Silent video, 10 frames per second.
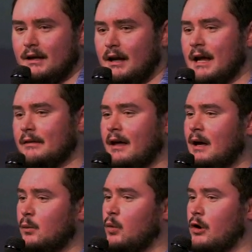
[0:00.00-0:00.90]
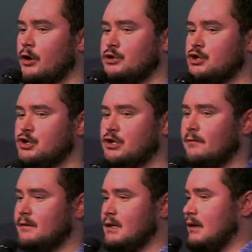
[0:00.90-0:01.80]
And that word
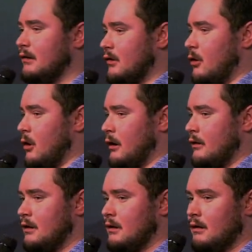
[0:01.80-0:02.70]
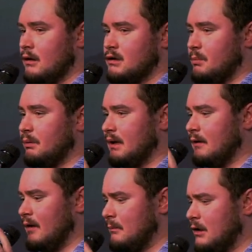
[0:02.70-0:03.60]
shifted his heart to believe,
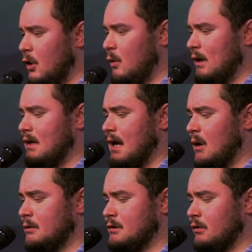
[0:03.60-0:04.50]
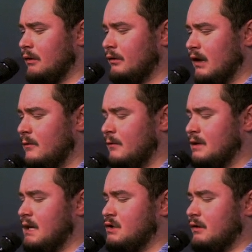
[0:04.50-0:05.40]
I'm going now to this
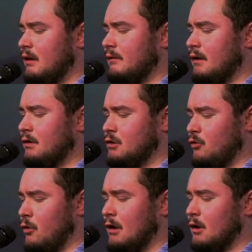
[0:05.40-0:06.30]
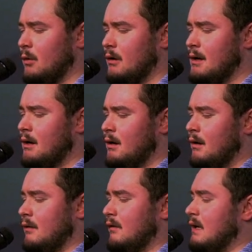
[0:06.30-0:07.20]
invitation that I've gotten to Toronto
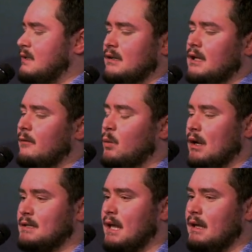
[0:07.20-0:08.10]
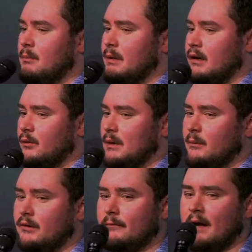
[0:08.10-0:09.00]
that he didn't even want to take, because when he was
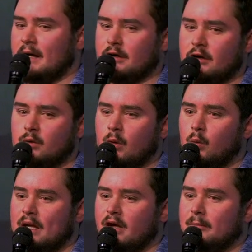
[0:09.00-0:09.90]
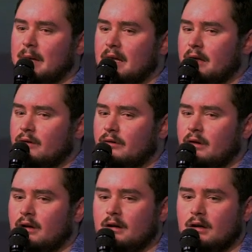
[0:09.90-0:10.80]
invited to do a week of meetings,
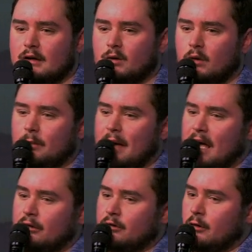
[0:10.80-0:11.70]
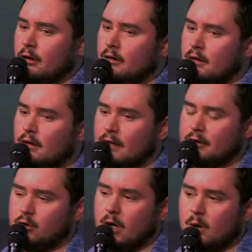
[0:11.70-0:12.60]
he told the pastor at the
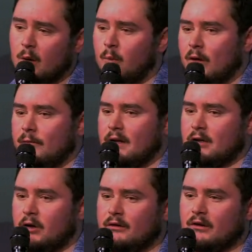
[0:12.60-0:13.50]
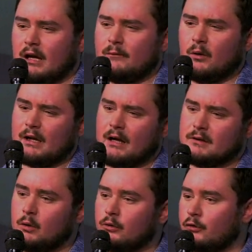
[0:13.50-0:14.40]
Toronto Airport Vineyard, he said, I've only got
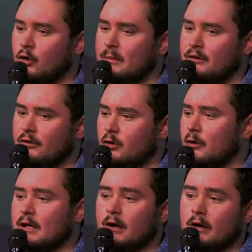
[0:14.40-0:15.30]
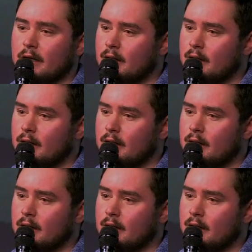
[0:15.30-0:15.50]
2 sermons that are any good.